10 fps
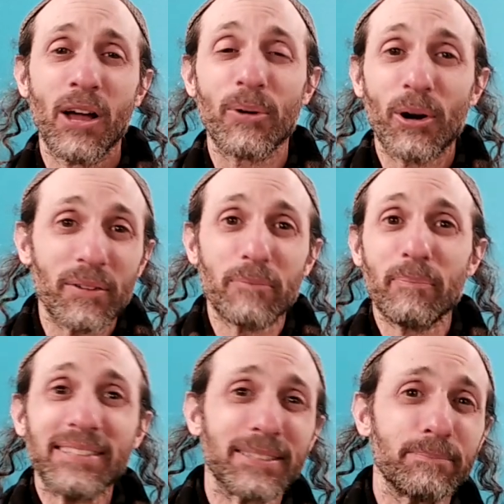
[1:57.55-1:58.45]
We don't even
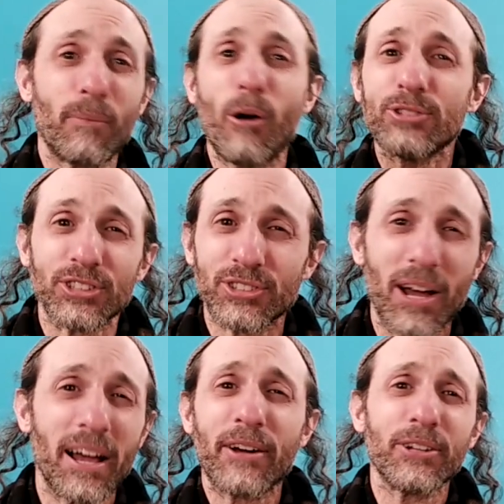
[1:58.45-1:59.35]
mention Moses.
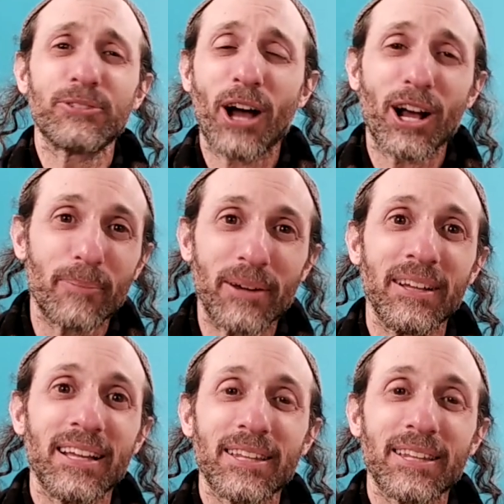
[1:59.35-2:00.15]
How, how can you talk about